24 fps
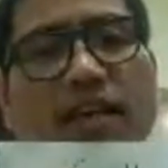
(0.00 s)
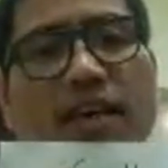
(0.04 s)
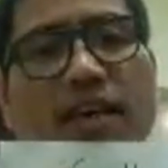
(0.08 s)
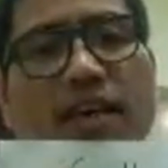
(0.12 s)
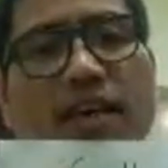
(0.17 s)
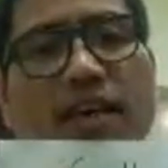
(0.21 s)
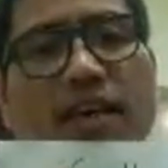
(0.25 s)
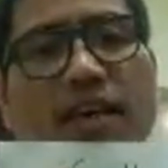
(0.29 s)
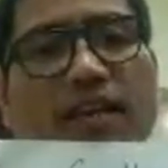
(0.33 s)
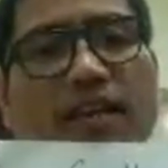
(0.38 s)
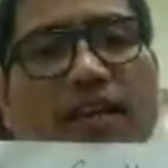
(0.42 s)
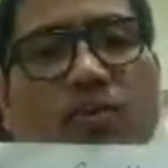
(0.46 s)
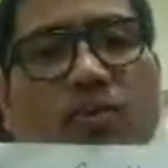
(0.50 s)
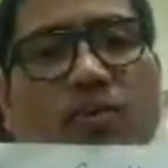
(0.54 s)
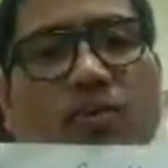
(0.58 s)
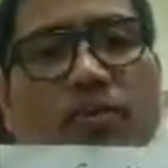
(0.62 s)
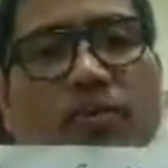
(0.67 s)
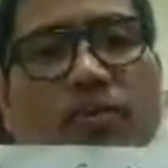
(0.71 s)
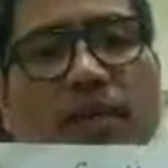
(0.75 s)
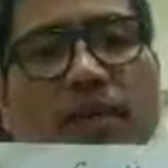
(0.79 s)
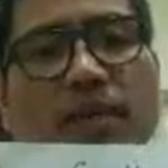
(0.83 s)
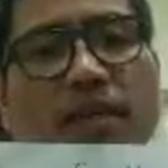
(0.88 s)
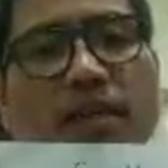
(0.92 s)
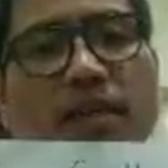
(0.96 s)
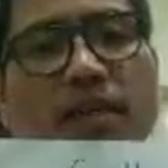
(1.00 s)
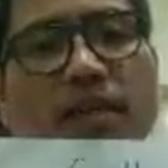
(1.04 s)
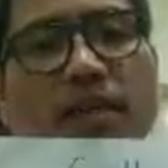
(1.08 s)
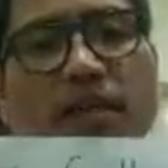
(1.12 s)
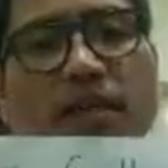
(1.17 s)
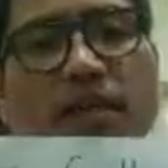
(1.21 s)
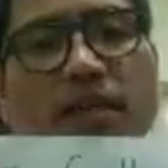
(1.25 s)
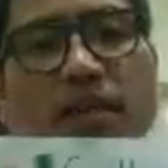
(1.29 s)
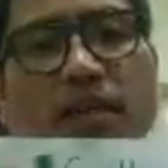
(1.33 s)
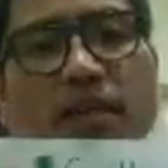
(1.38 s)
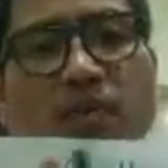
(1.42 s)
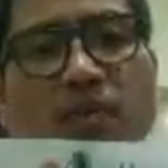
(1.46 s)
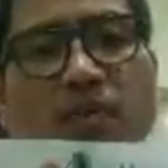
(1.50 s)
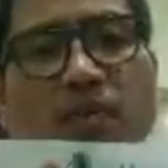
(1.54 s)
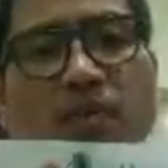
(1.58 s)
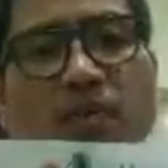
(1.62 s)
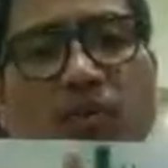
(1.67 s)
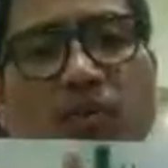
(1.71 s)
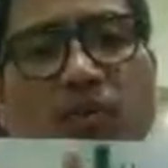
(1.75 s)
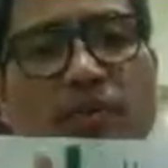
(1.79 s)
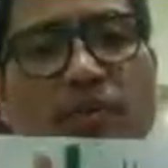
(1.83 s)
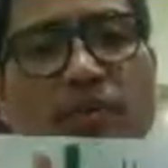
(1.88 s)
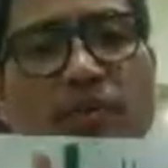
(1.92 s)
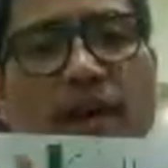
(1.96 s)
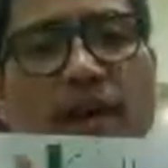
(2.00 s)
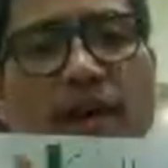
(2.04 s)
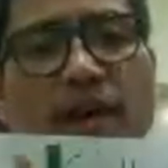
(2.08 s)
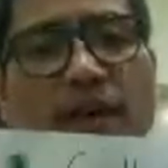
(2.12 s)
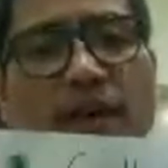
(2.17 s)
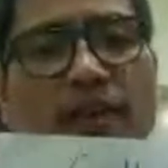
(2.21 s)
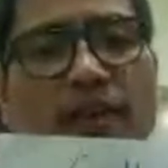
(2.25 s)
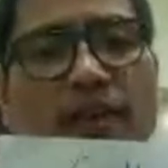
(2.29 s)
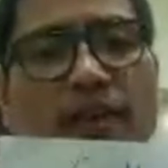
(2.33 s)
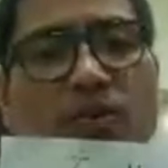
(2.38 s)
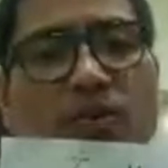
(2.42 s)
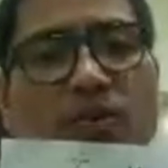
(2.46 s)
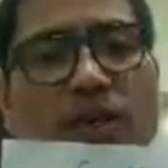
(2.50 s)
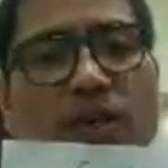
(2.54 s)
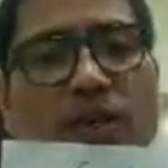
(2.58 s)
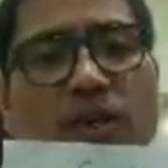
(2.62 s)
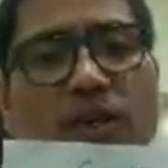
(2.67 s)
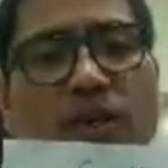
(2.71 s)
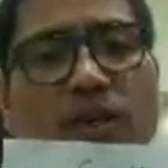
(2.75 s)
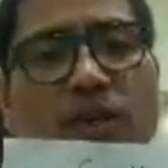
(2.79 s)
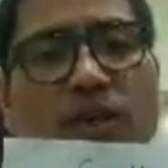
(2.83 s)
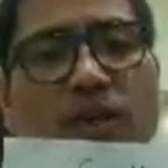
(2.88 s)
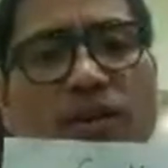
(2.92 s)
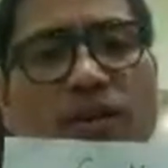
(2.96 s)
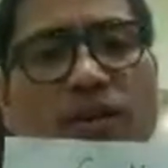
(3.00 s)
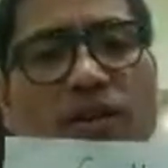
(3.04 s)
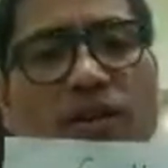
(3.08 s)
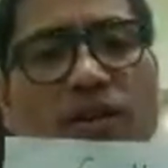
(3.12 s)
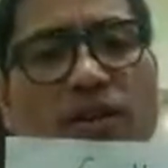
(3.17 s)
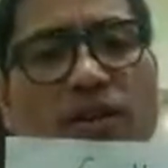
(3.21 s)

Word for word: And this will be, this one will be added to here.